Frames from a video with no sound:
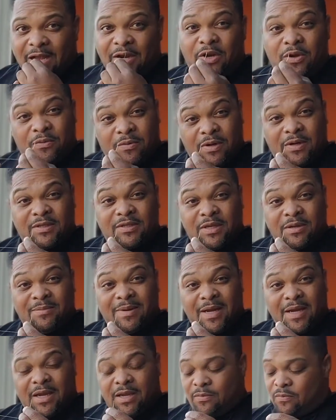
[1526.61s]
I do want to see
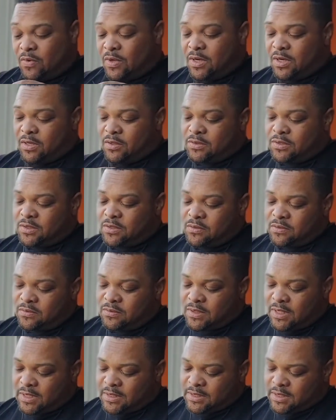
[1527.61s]
about getting one of those
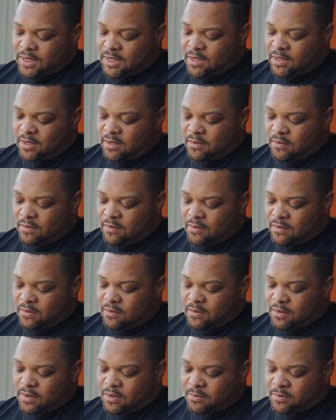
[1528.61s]
tools I seen
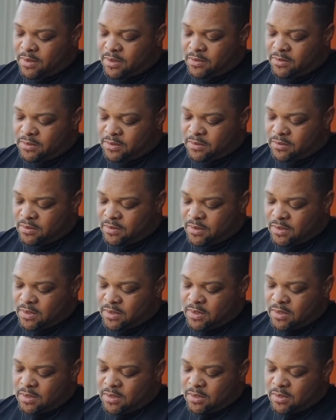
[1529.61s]
on a commercial
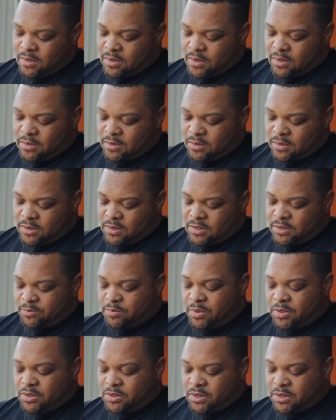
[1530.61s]
that you can
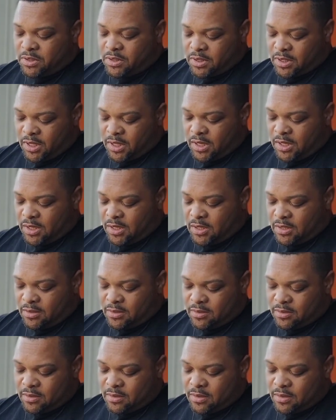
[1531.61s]
just put your hook in
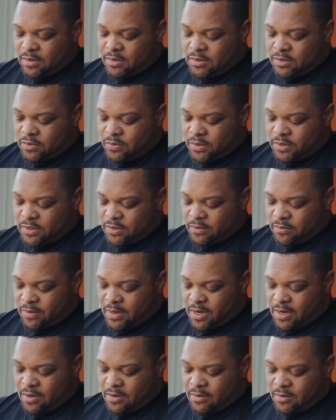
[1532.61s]
and twist it
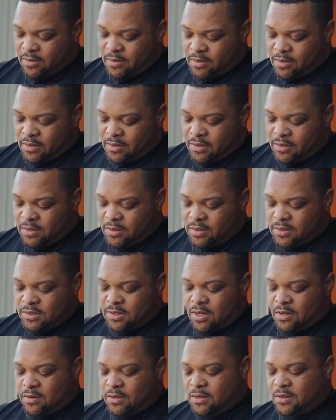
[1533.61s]
around, do your hook,
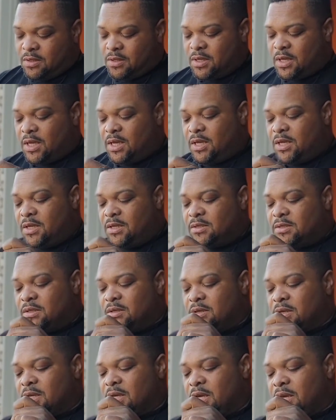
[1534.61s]
called a hook ease,
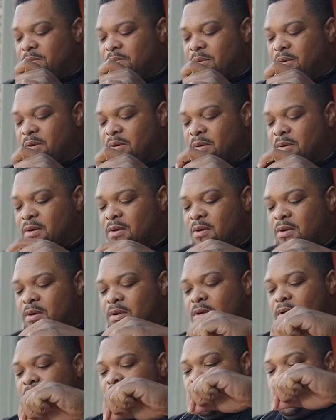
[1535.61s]
hook keeper,
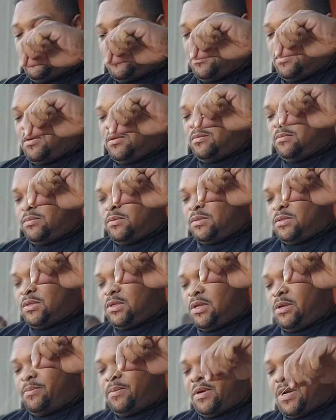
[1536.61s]
and
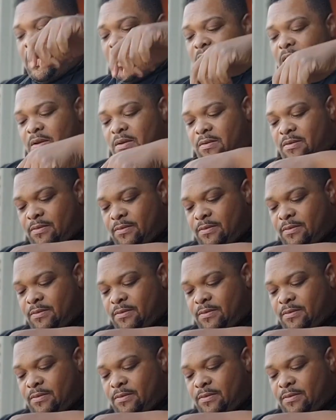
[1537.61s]
slip her down.